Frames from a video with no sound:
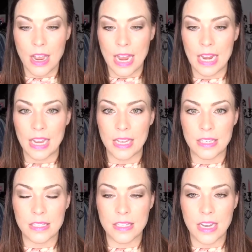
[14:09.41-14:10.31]

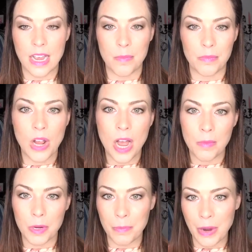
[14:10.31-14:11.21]
and
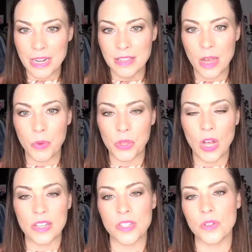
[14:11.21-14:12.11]
combining that with
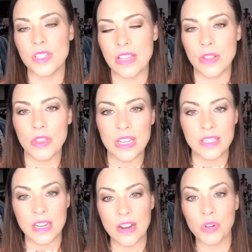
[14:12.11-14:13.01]
lawsuits and the things
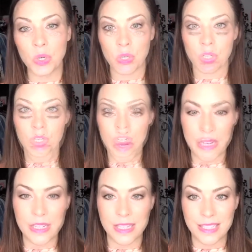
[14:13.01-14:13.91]
that I've heard
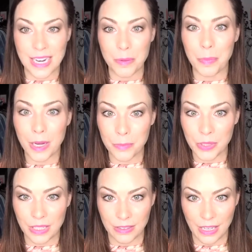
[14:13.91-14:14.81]
state
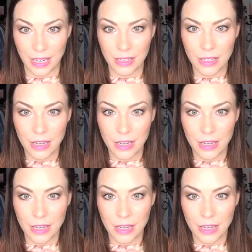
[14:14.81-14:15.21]
publicly